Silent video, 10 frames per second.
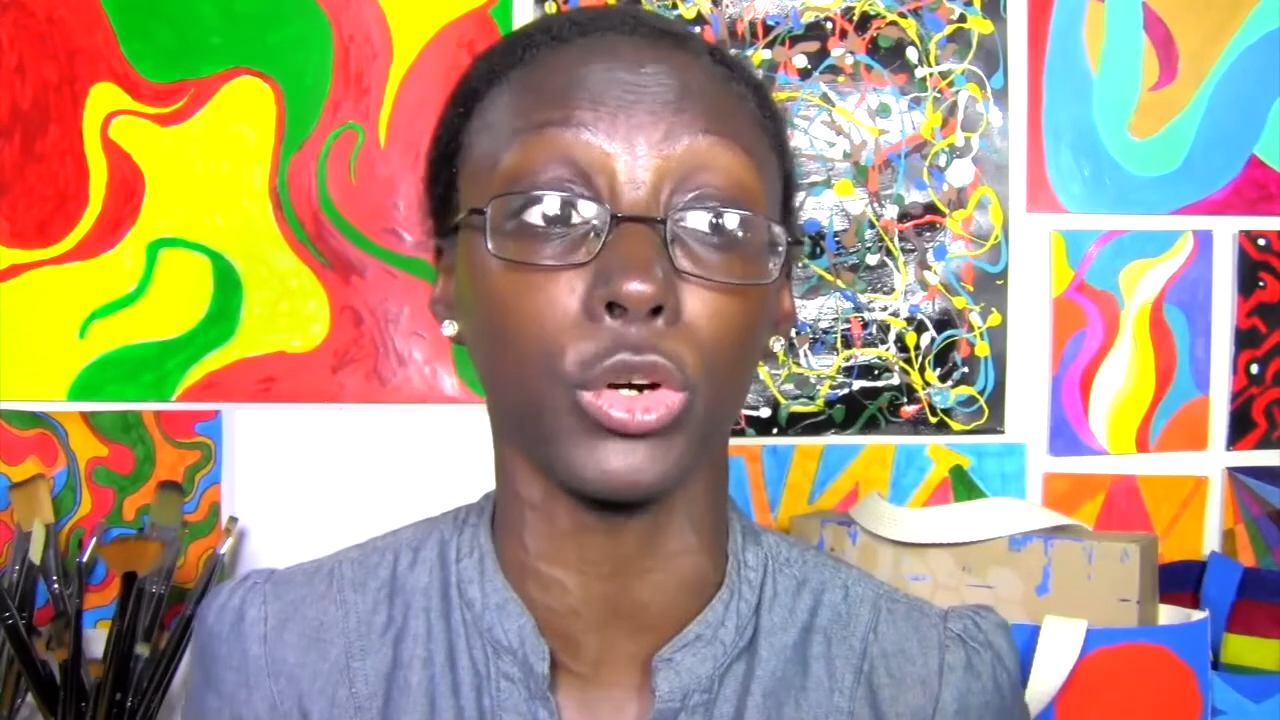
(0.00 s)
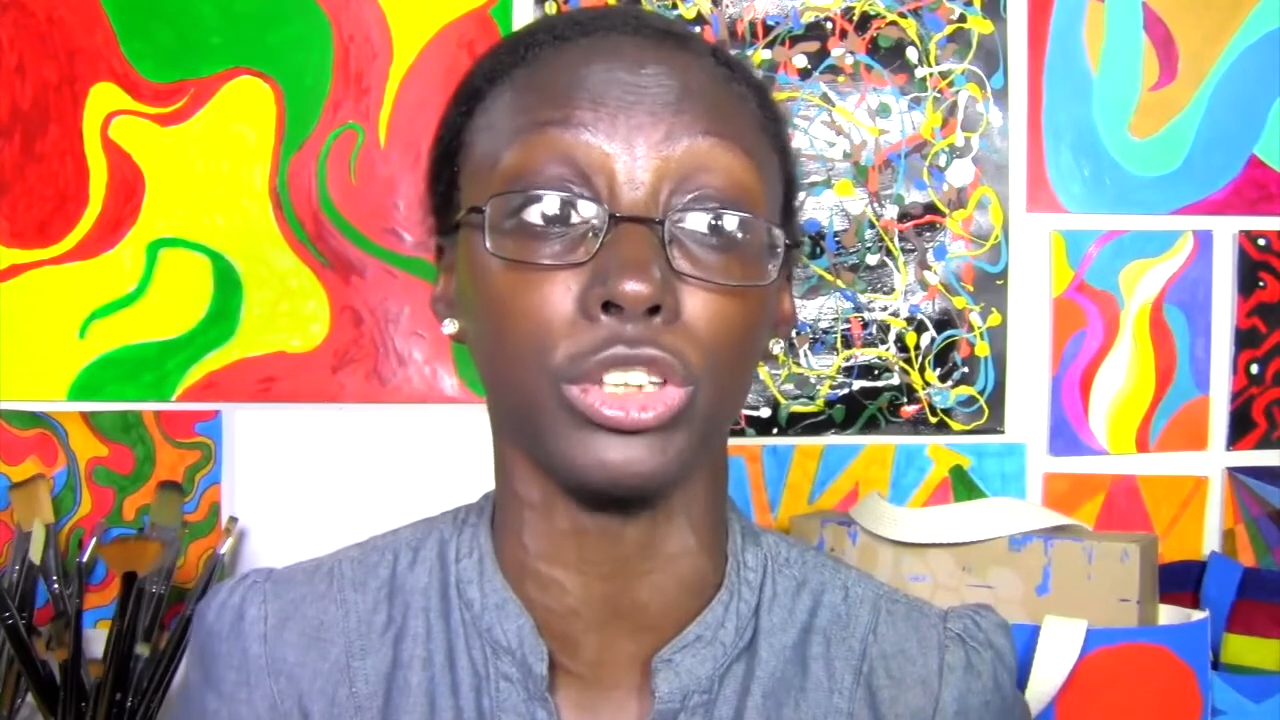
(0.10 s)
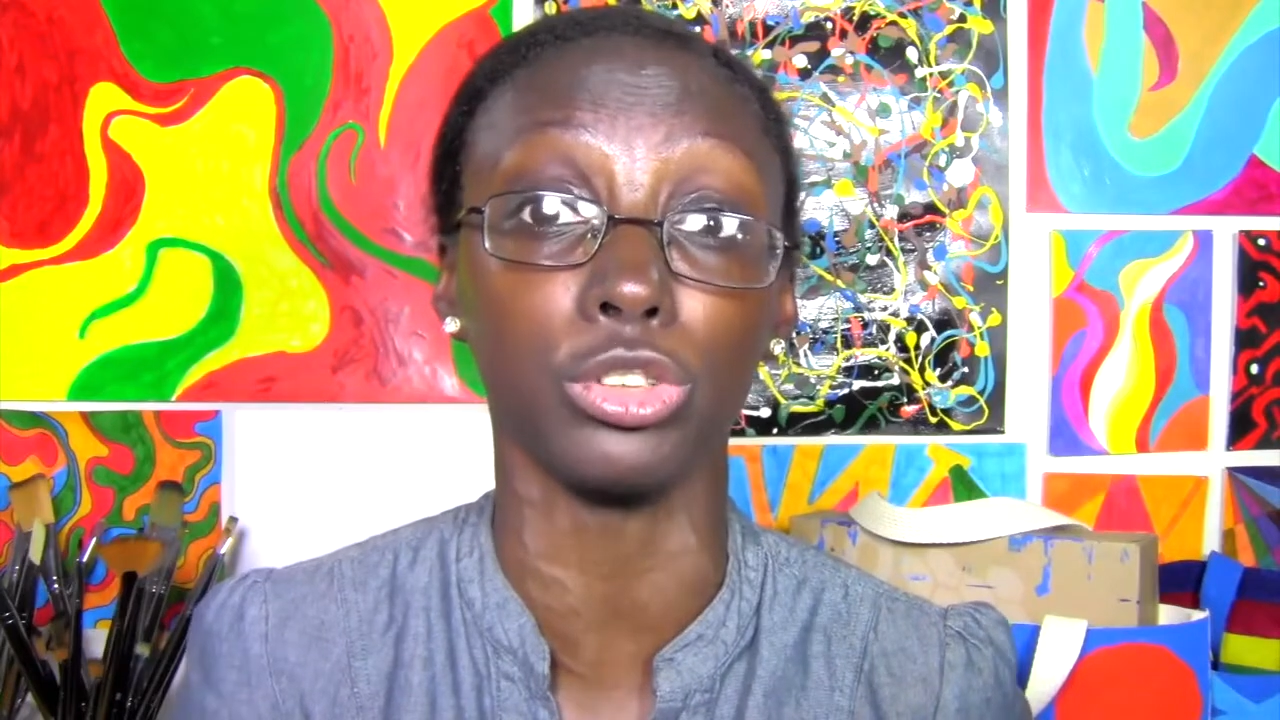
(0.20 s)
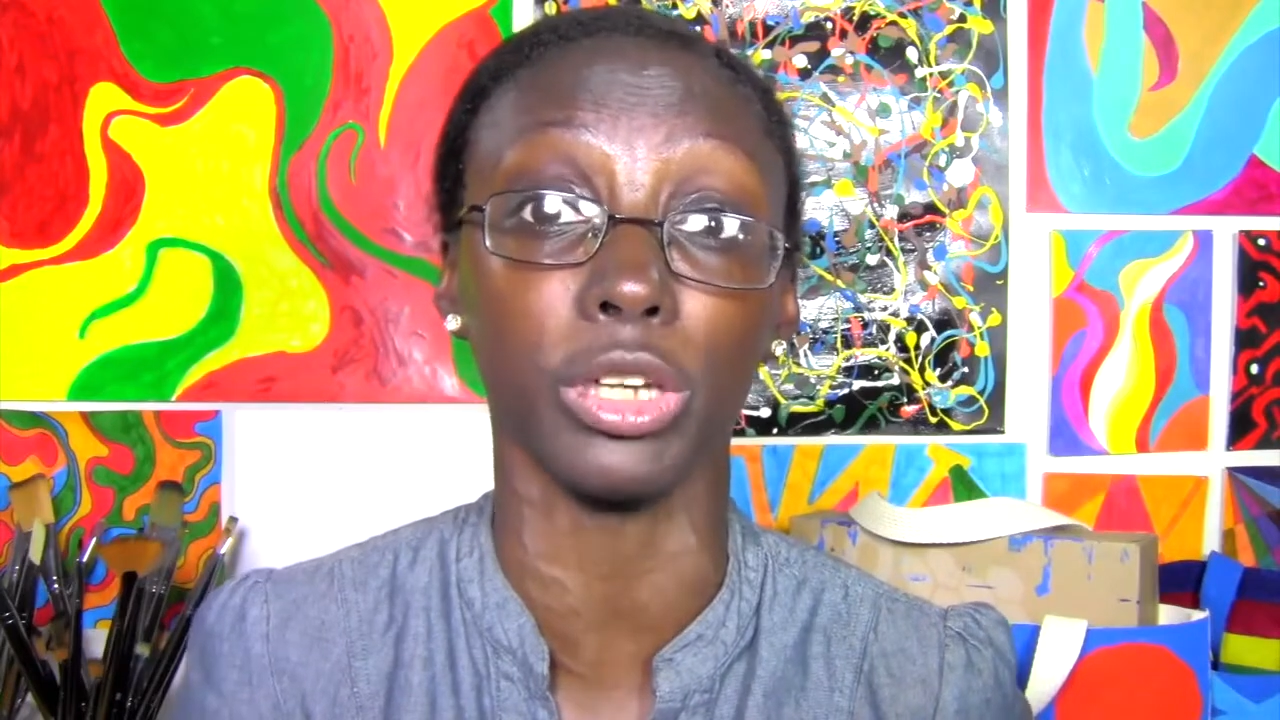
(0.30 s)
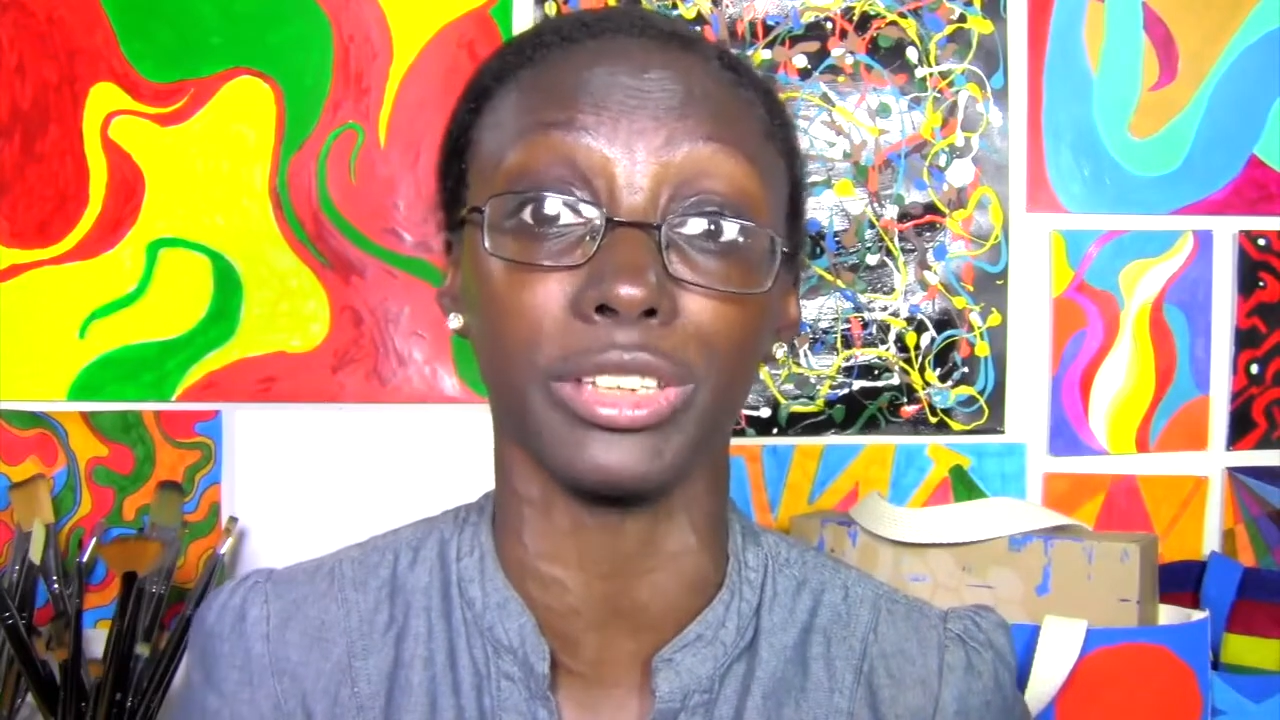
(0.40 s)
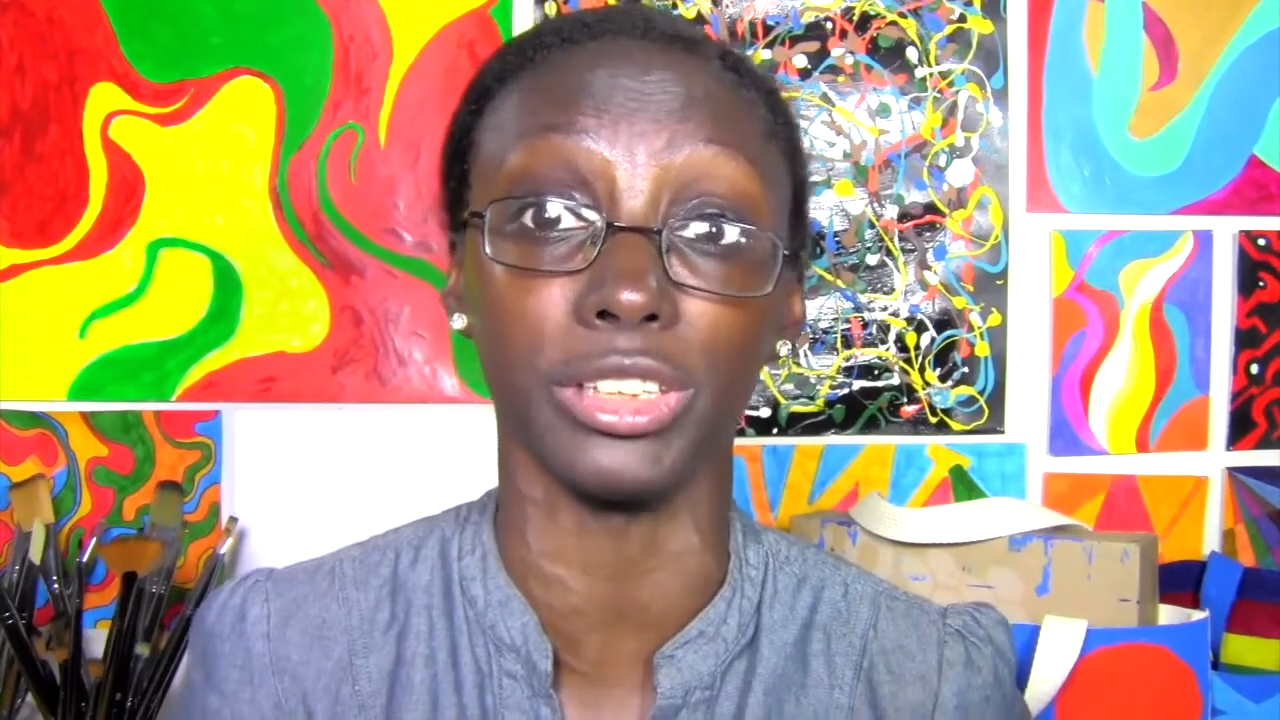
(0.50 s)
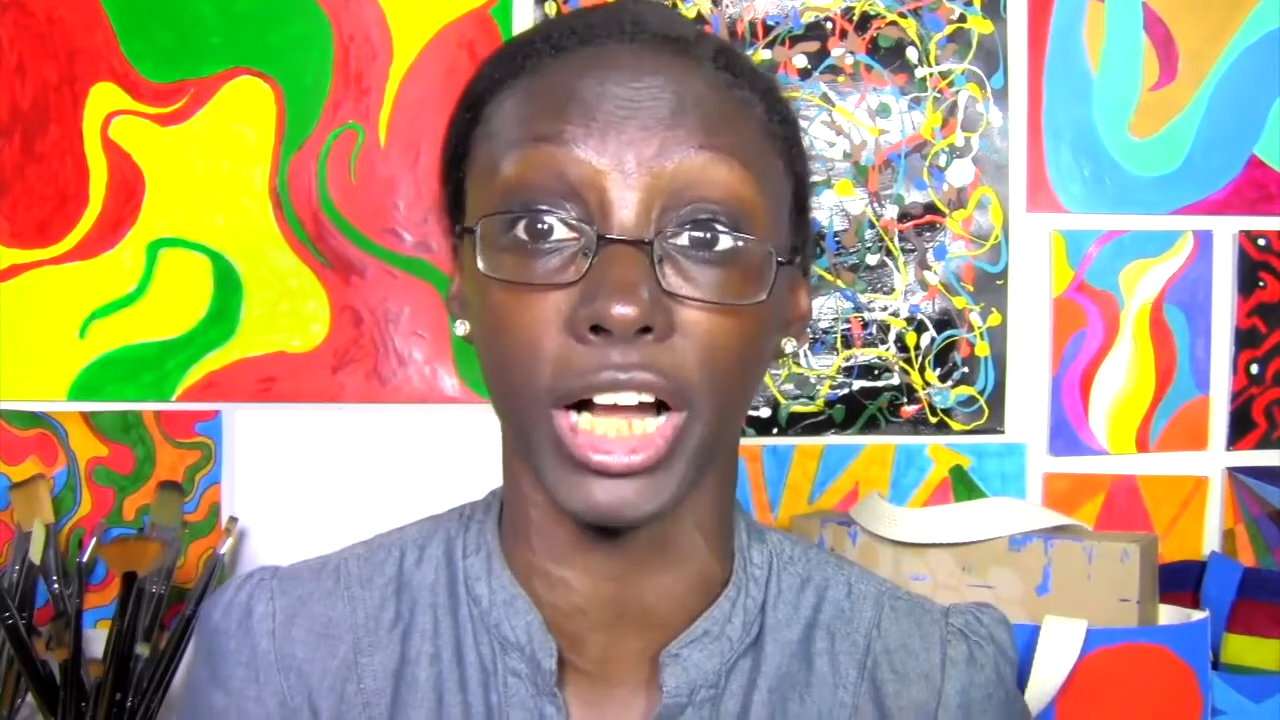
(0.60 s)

going to like the